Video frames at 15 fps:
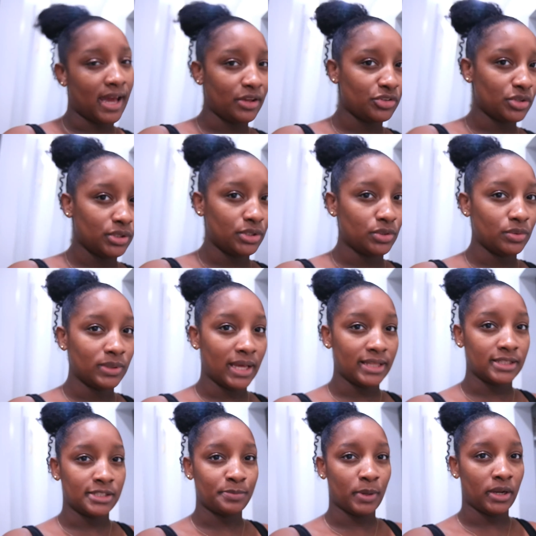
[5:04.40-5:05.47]
I actually do
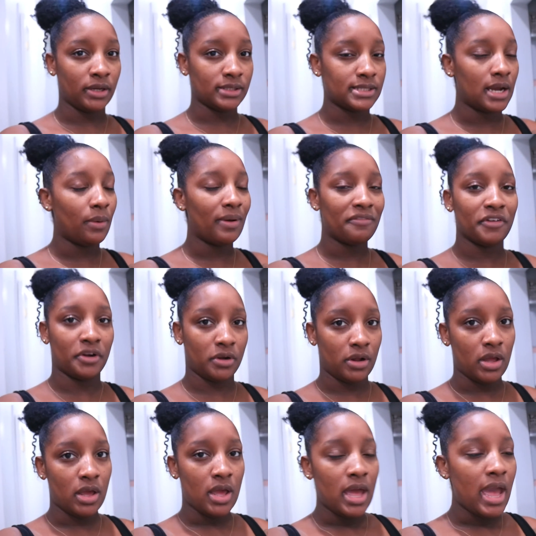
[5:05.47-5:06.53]
like this product.
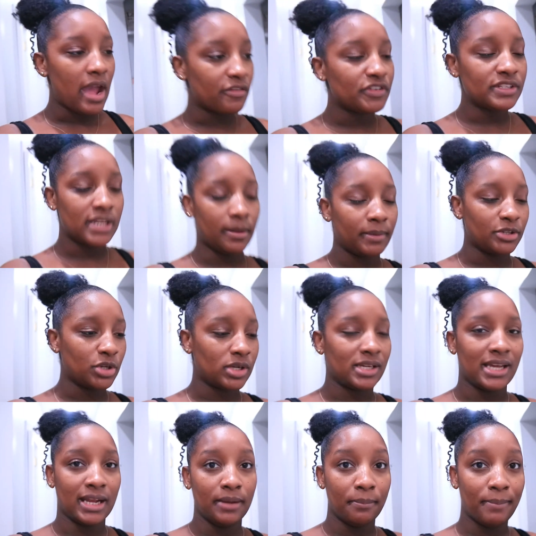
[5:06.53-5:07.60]
However, every time I try
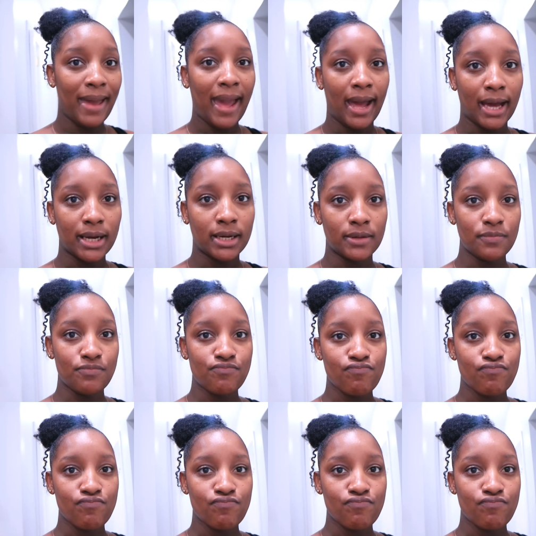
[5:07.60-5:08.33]
to get it back,